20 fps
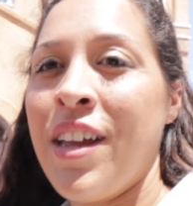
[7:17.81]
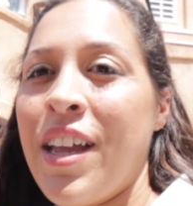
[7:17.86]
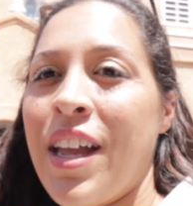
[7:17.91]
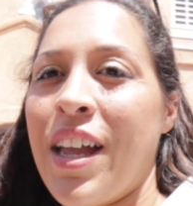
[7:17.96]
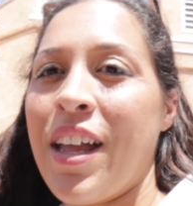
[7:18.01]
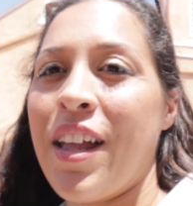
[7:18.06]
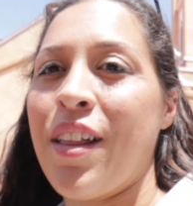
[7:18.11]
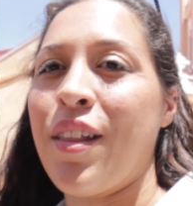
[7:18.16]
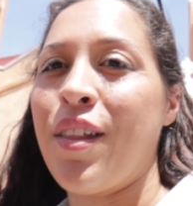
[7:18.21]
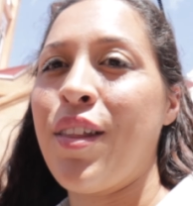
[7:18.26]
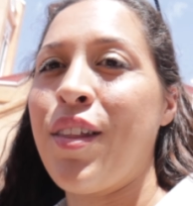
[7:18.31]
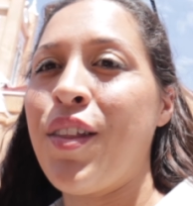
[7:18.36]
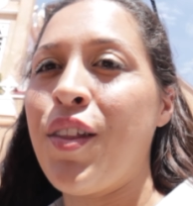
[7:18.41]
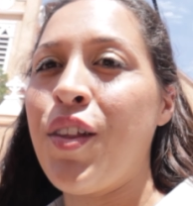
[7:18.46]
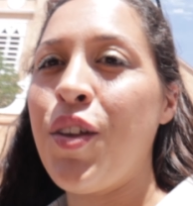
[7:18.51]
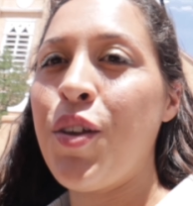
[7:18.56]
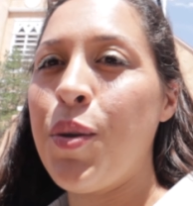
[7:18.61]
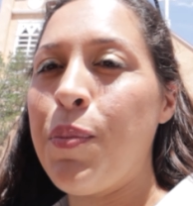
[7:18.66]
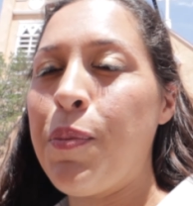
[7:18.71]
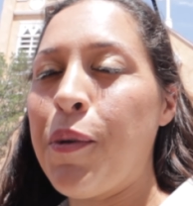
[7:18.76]
It's
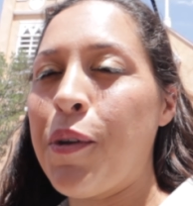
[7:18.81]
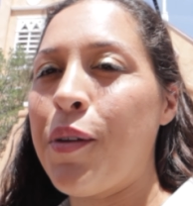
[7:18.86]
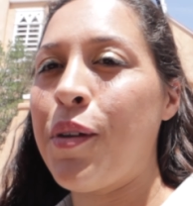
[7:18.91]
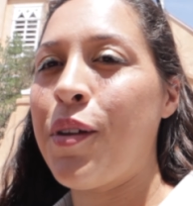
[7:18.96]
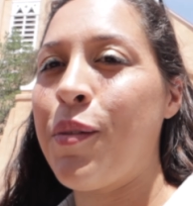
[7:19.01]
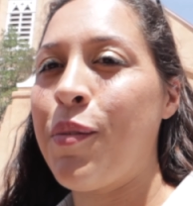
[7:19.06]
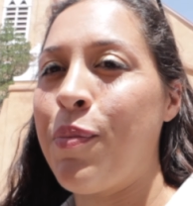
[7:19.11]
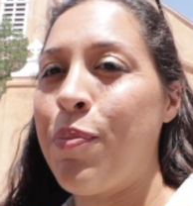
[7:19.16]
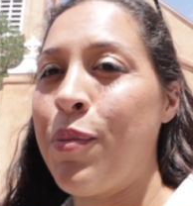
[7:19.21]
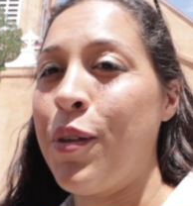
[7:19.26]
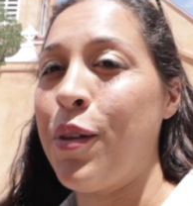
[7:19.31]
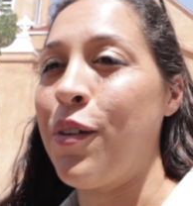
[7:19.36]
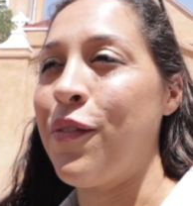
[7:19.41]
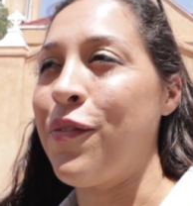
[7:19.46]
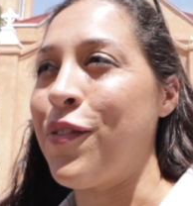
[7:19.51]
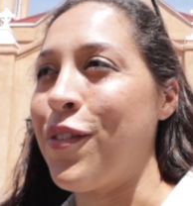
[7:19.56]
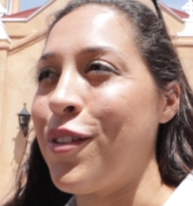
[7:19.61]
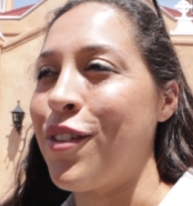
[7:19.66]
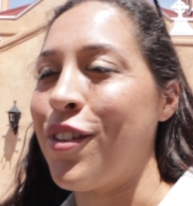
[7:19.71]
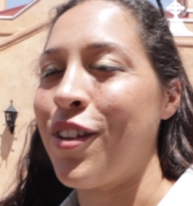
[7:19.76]
super
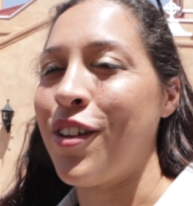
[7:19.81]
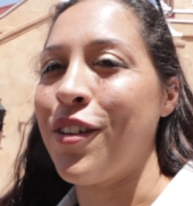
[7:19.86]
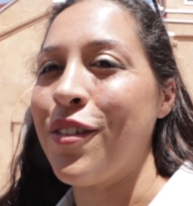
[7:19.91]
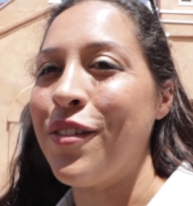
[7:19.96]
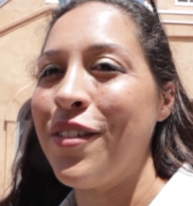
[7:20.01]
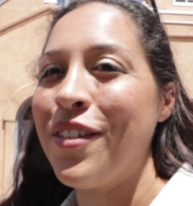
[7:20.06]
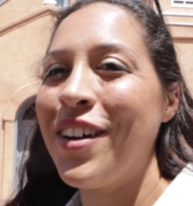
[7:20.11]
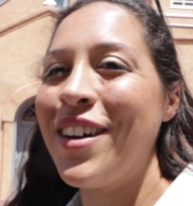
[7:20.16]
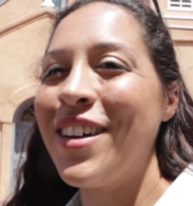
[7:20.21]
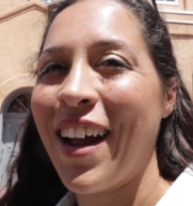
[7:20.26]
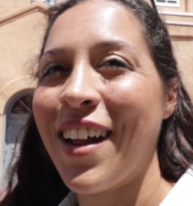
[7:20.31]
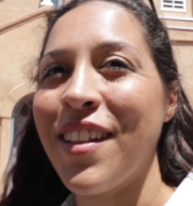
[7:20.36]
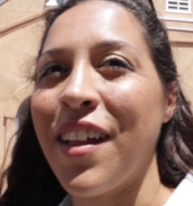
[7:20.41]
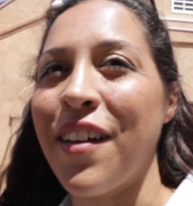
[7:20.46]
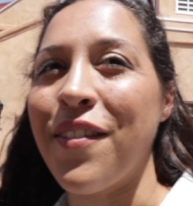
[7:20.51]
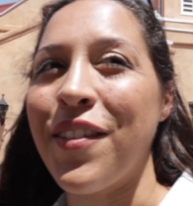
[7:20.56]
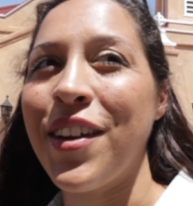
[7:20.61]
beautiful too. I love